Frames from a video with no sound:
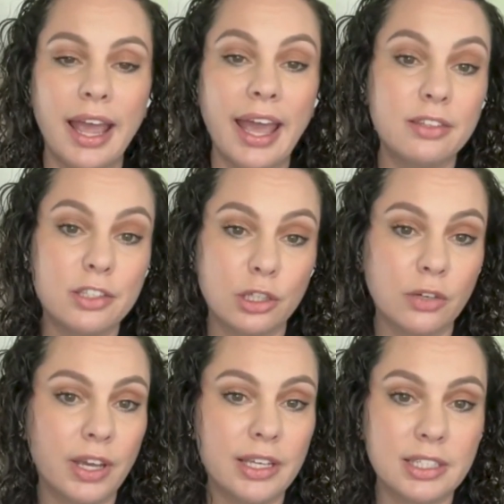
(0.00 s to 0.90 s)
and
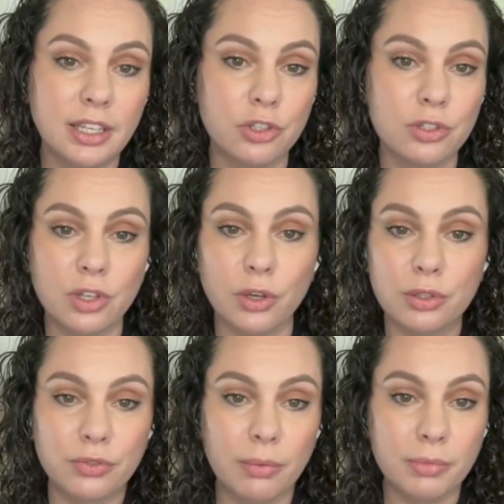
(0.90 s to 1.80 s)
surveys such as
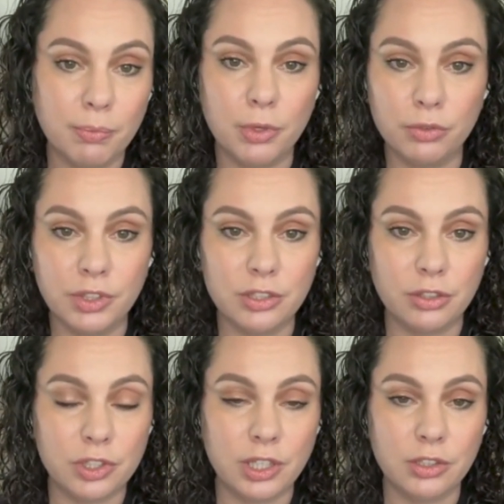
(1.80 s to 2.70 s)
those from the Pew
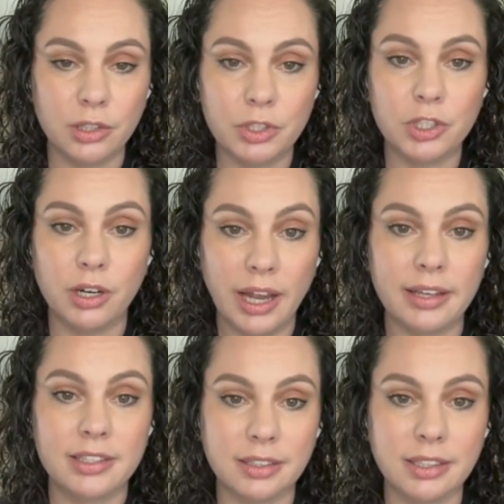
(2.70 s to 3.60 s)
Research Center, which are
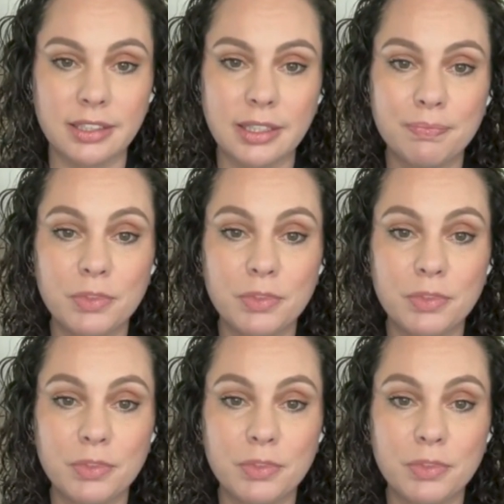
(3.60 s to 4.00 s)
excellent.